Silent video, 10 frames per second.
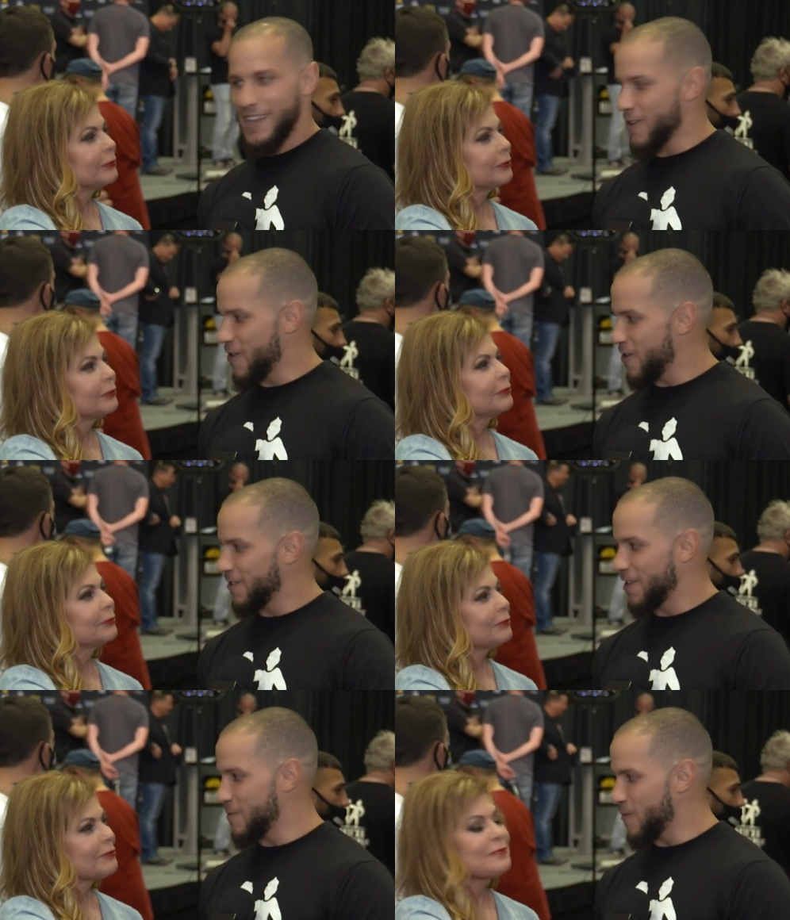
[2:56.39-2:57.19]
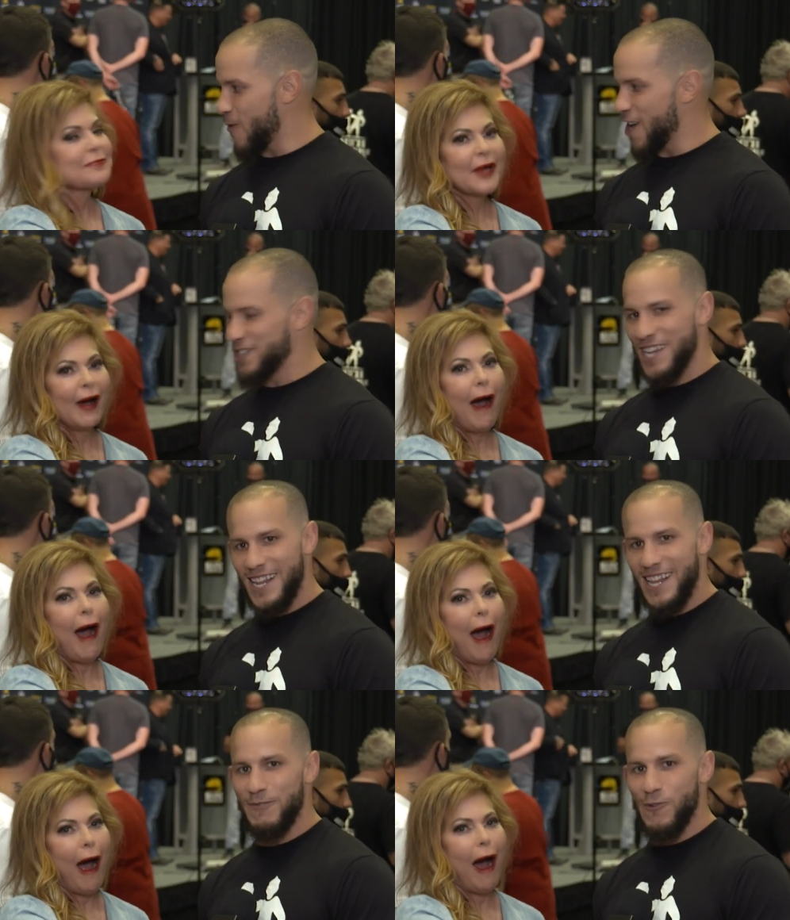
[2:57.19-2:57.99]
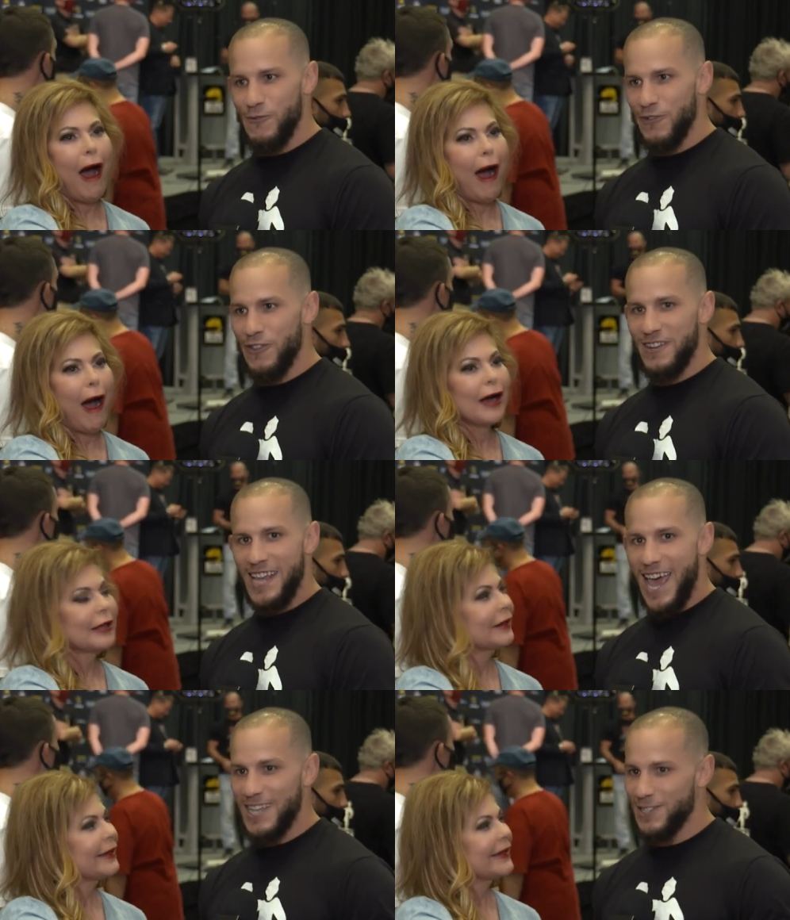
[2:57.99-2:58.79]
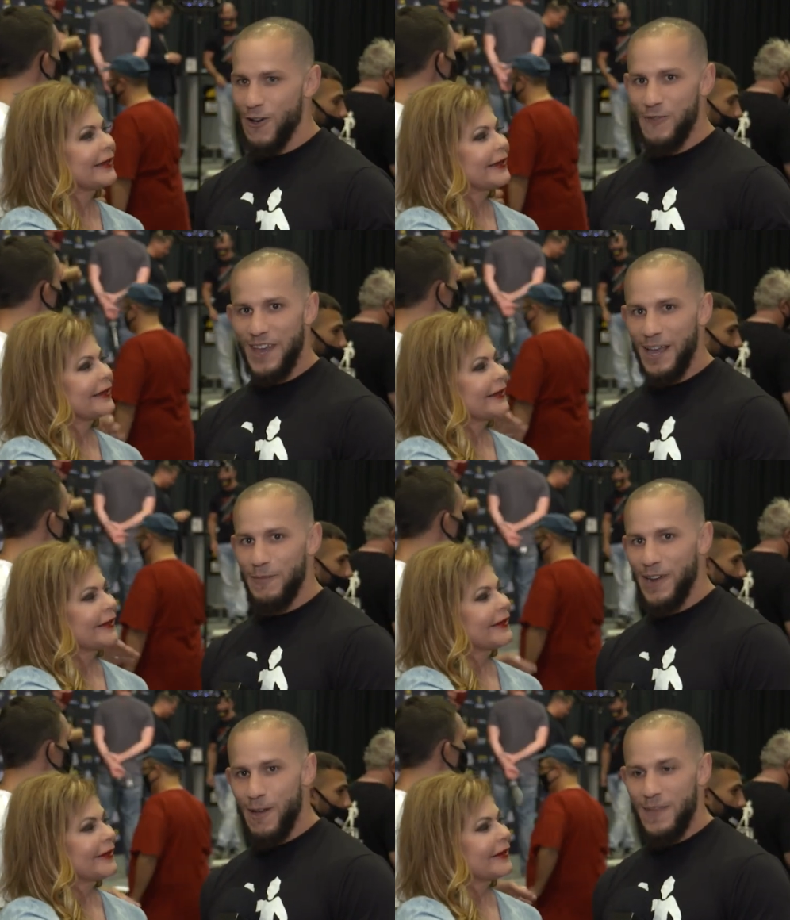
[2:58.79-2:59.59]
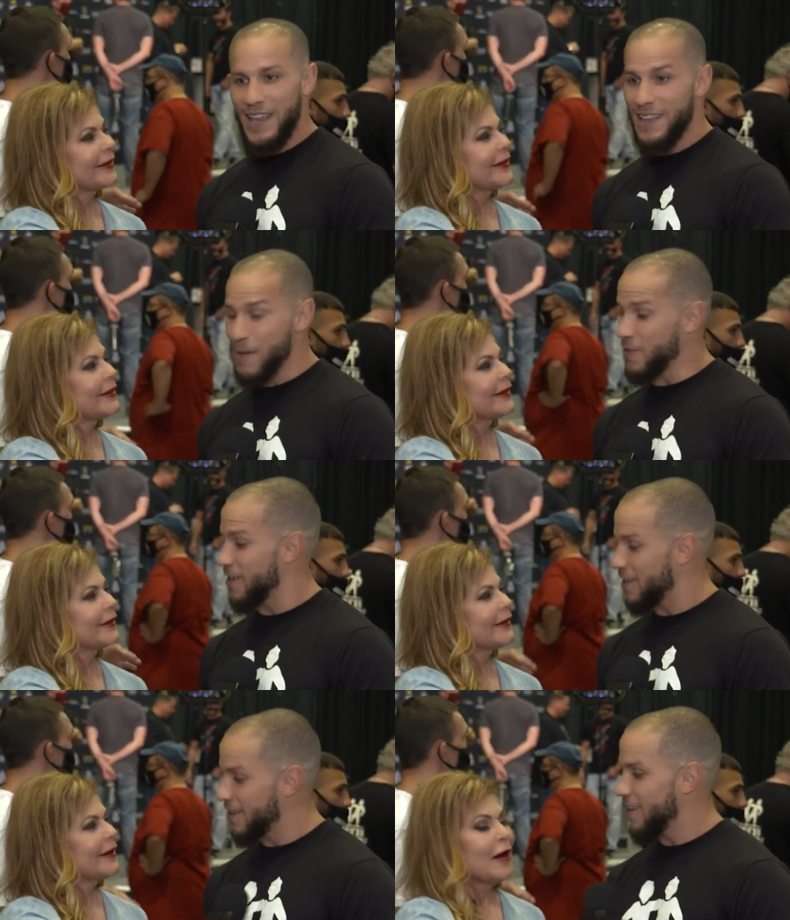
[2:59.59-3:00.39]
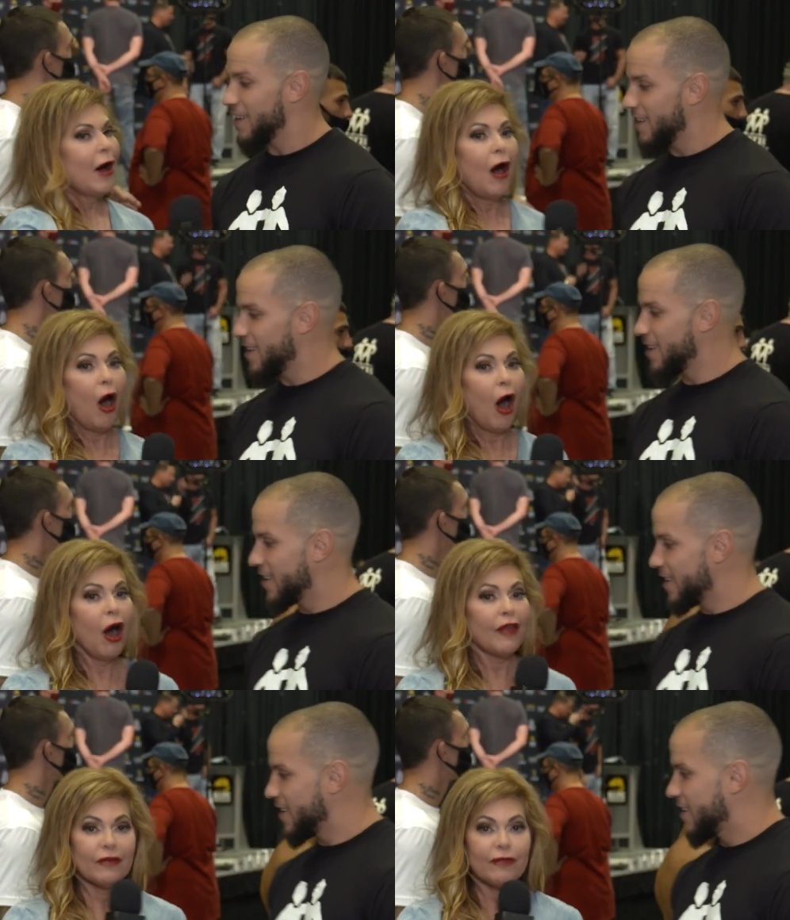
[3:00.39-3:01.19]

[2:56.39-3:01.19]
Speaker 1: They're all going to be watching and rooting for their dad, so hopefully I can bring home that W. All the